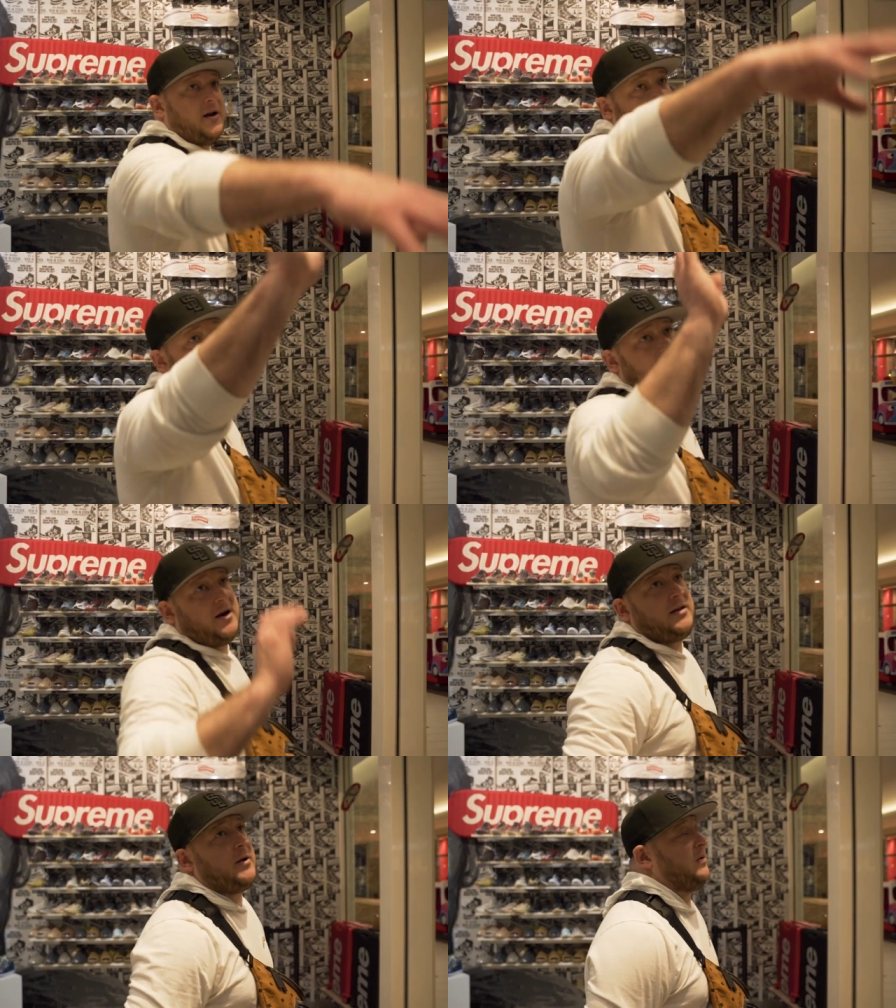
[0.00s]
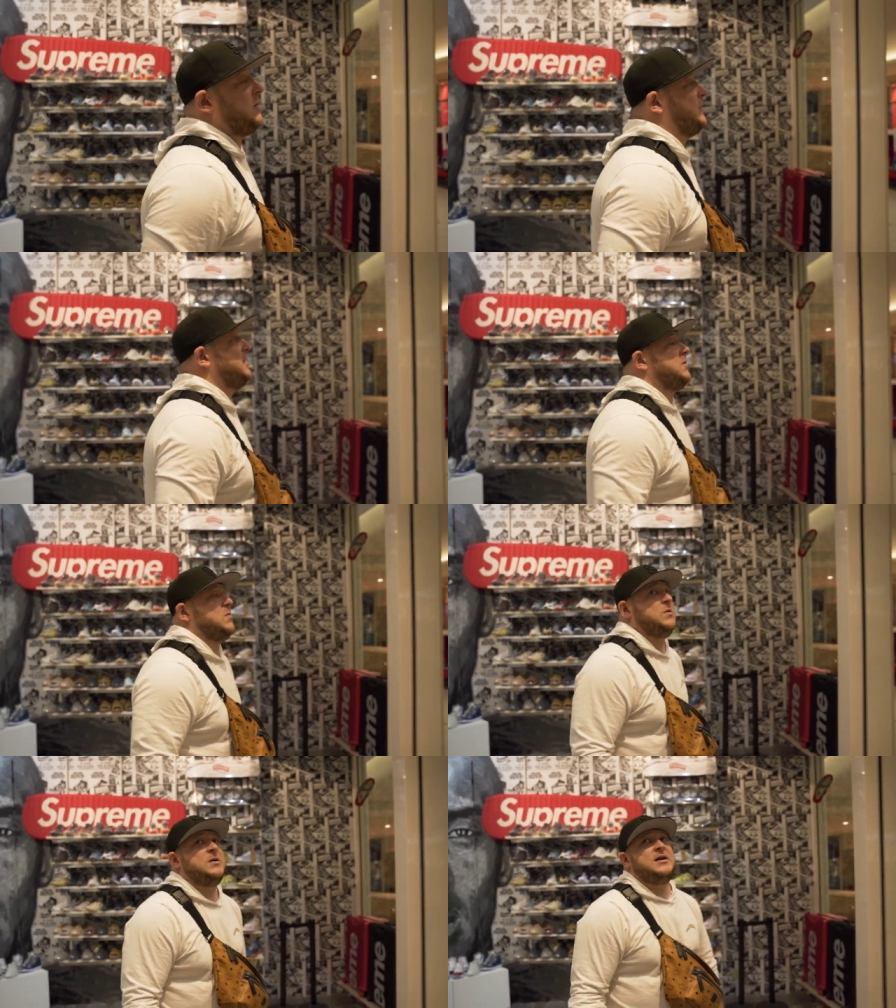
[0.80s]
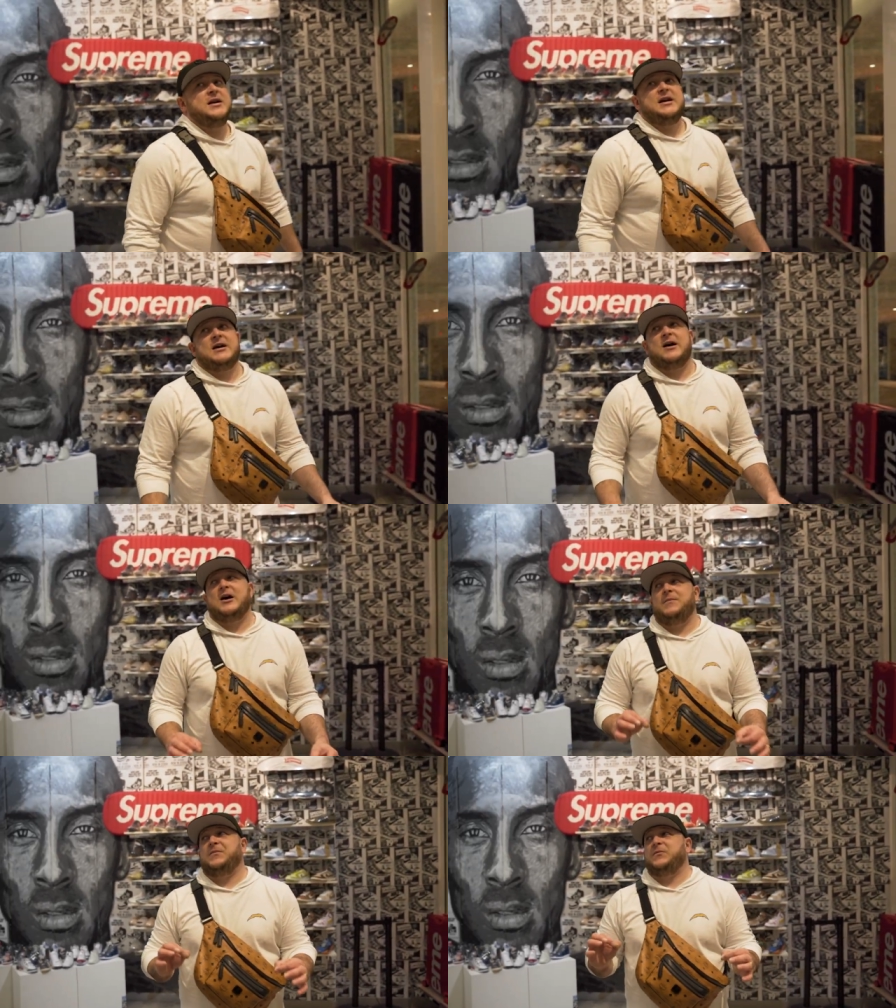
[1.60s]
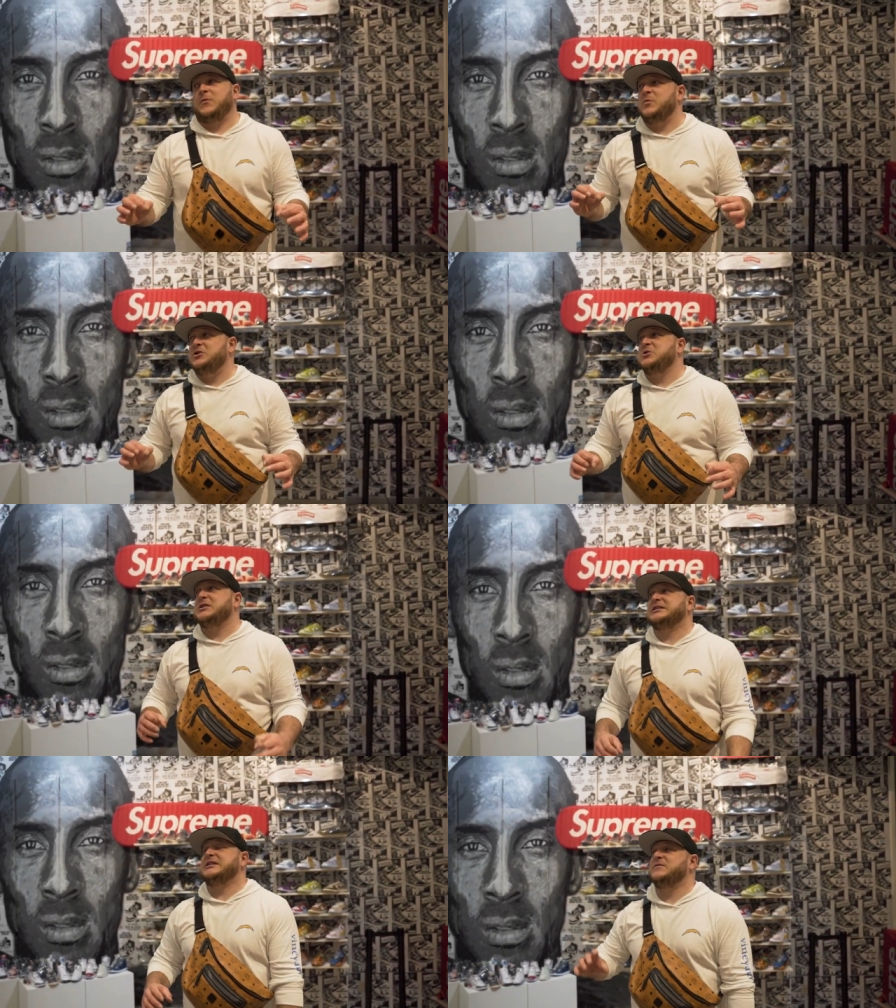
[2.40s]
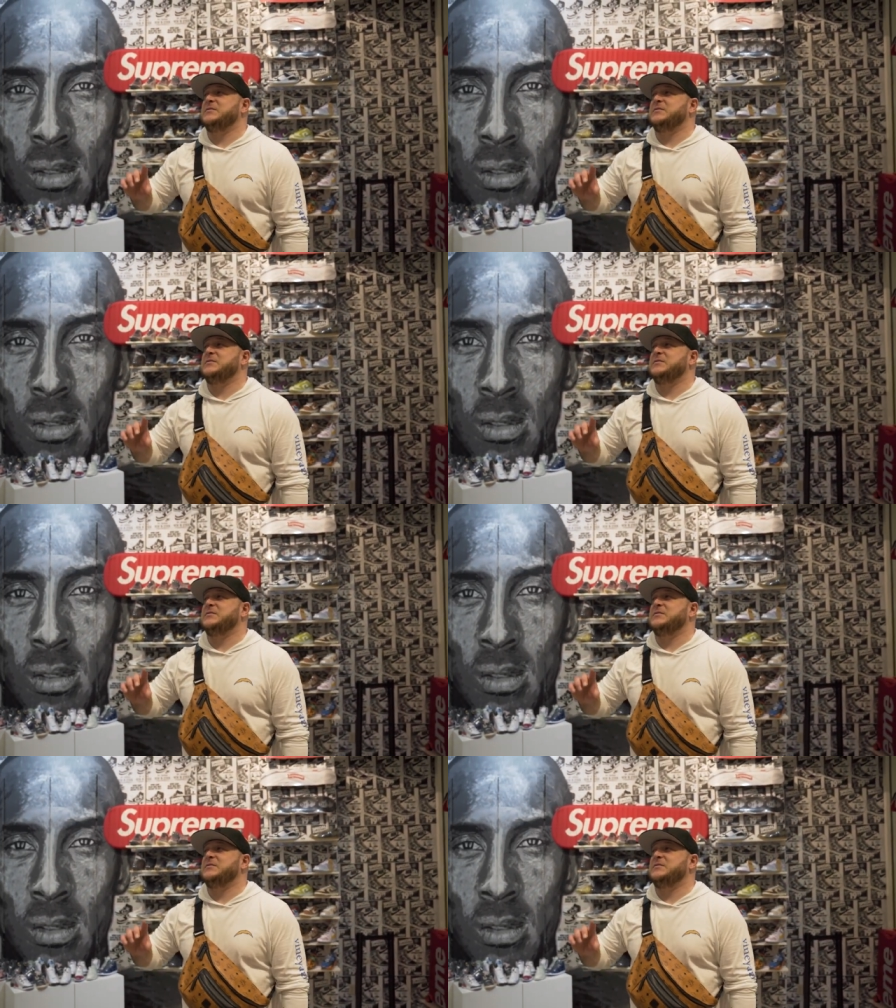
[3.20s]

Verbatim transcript: and up in there. That would look really cool. Um, from what you can see